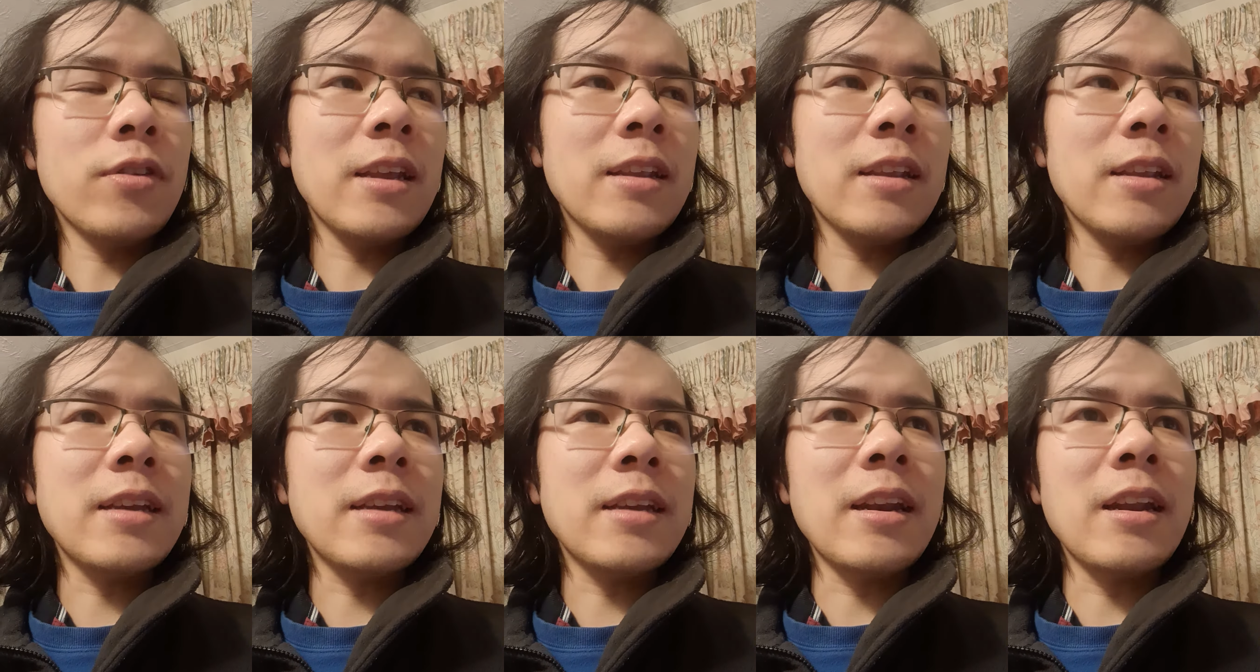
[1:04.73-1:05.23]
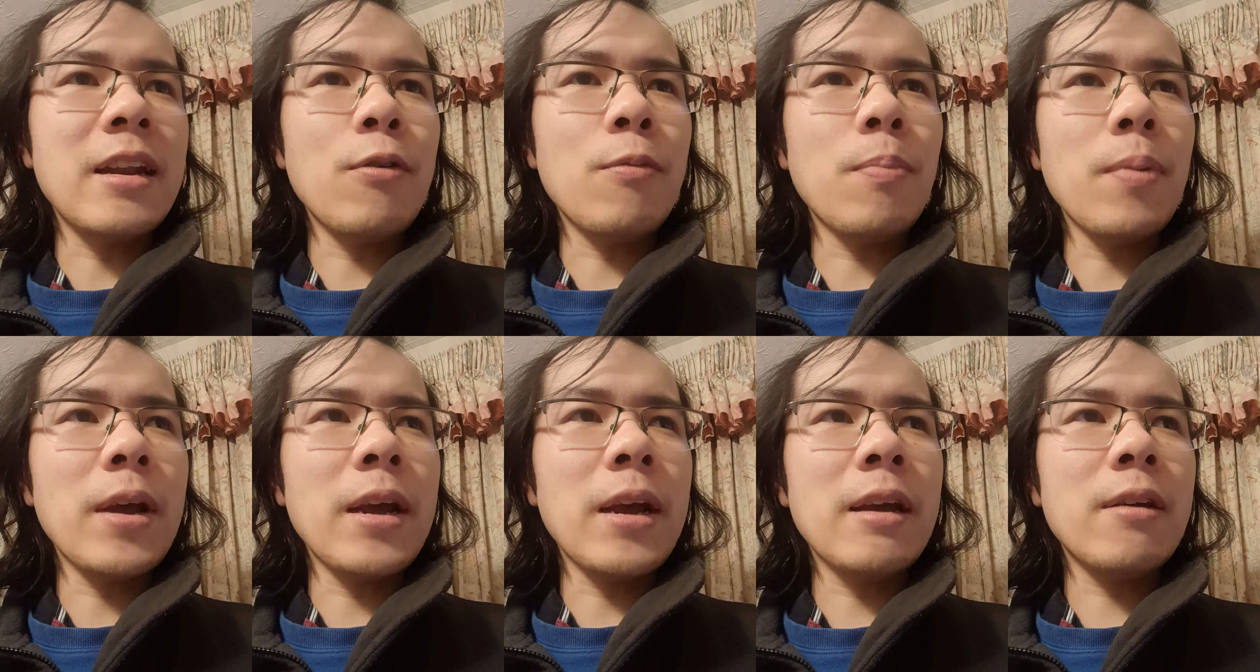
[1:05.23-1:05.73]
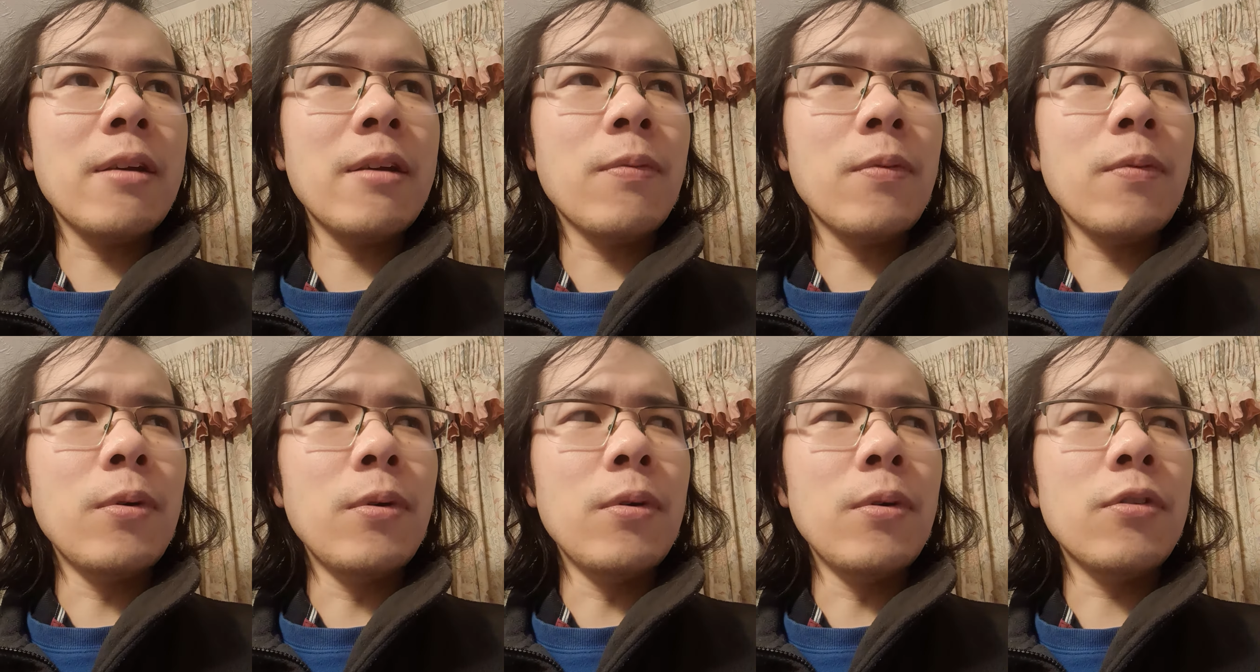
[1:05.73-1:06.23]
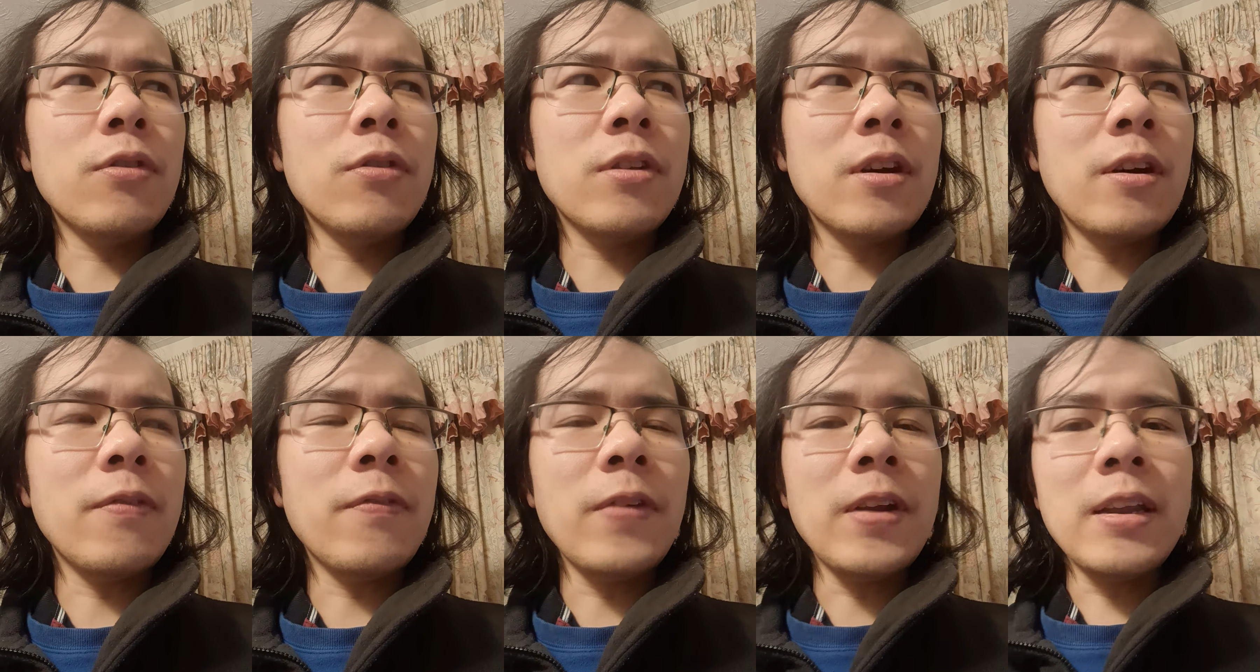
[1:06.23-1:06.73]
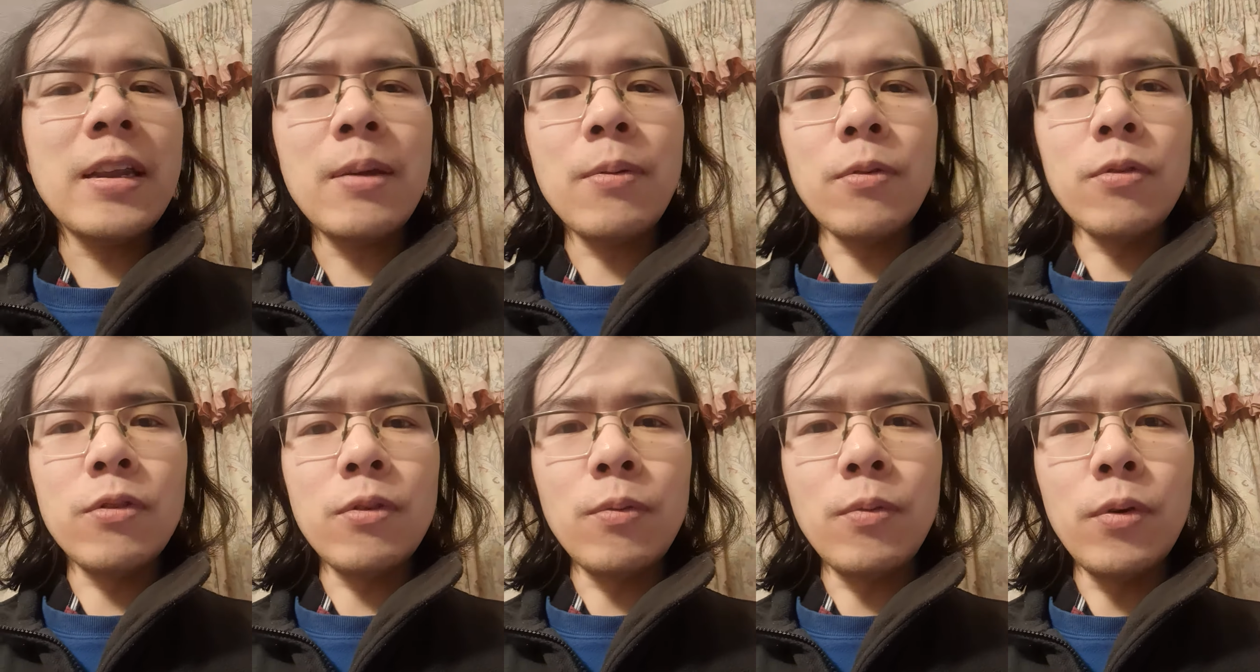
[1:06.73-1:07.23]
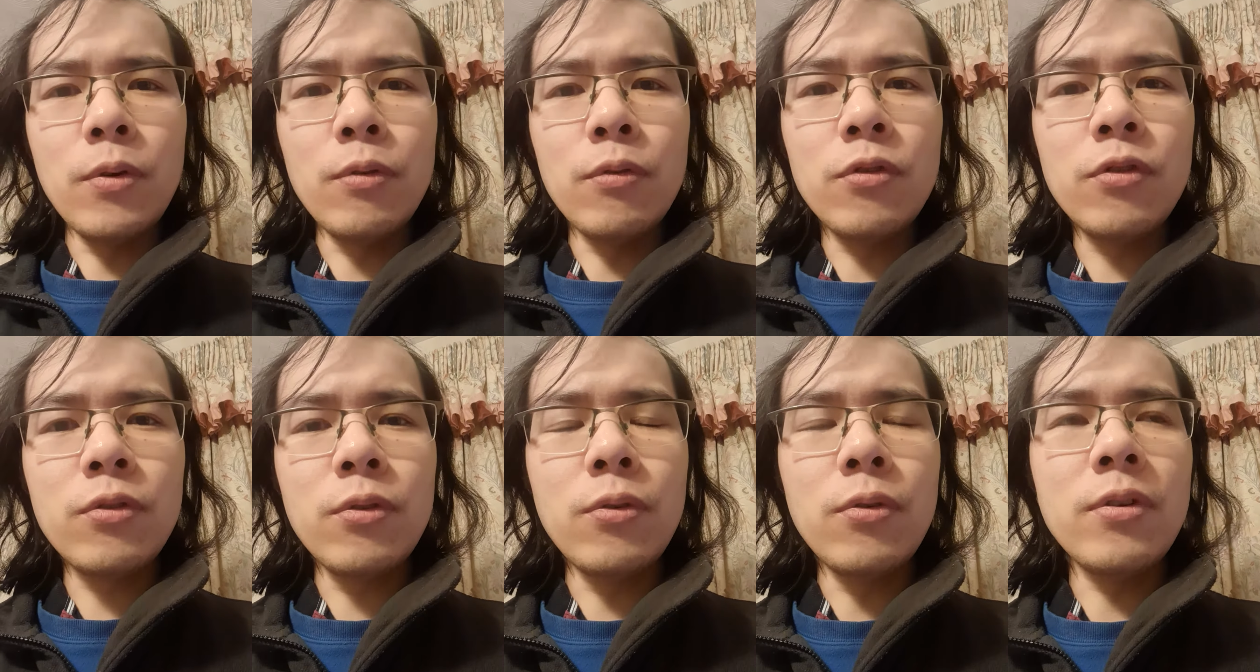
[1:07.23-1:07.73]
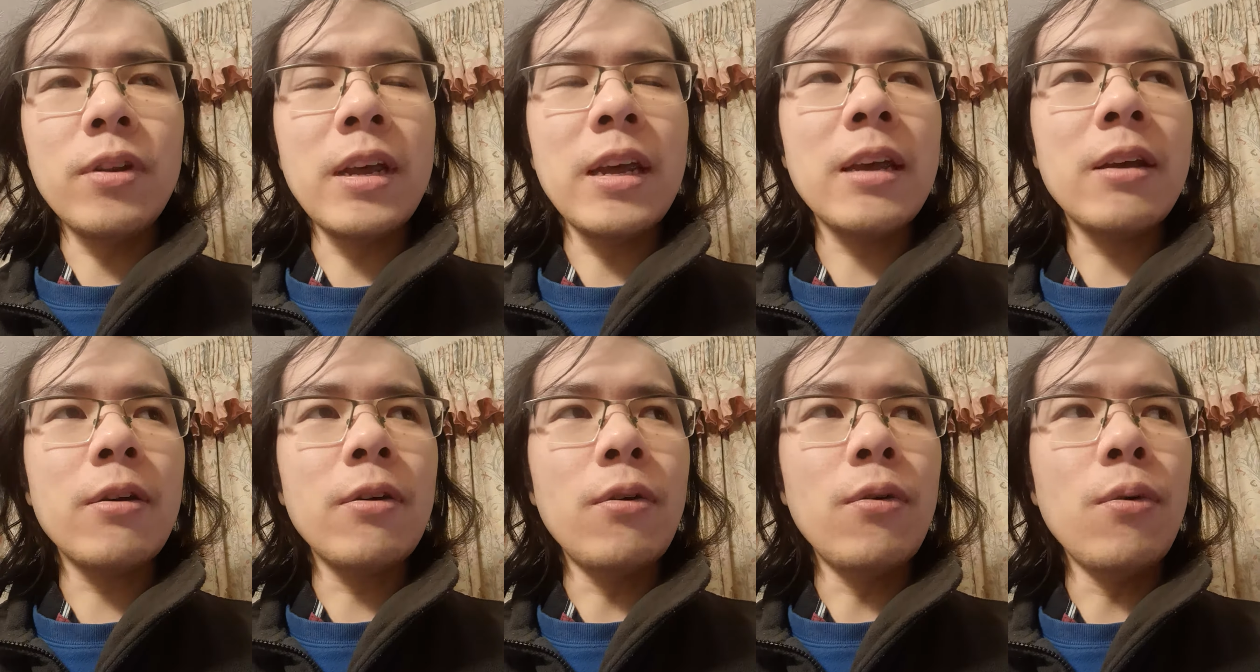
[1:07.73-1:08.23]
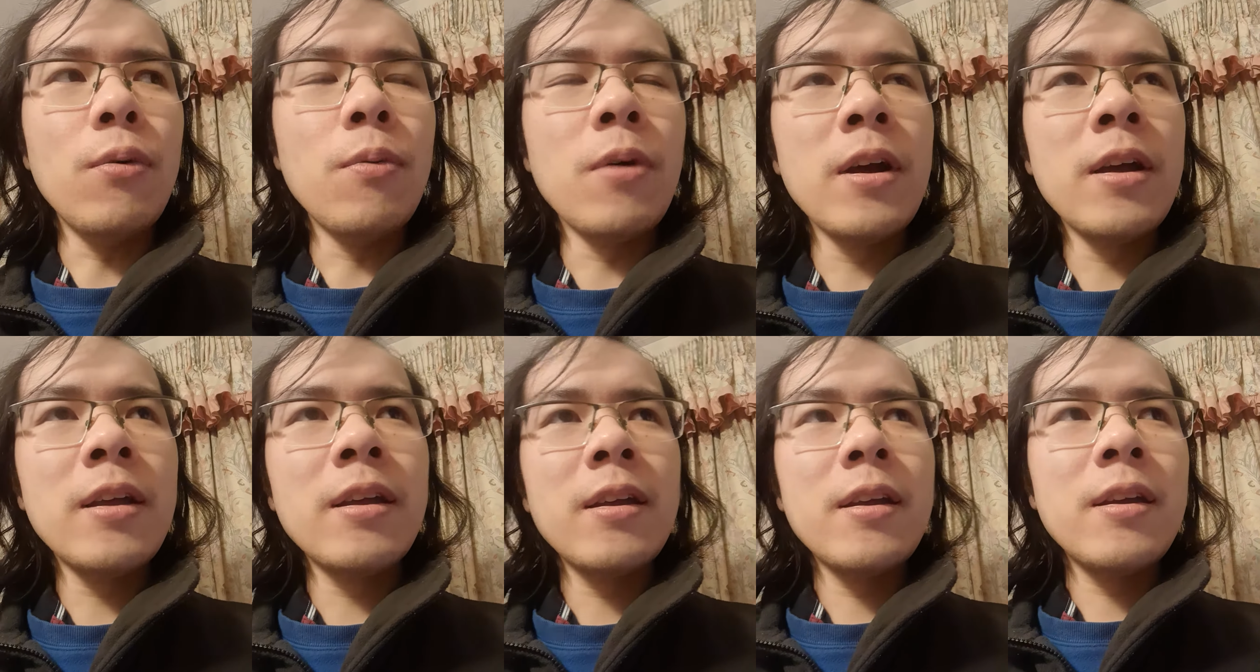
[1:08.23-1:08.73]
their standout player, and of course, I think he was the one who scored their goal.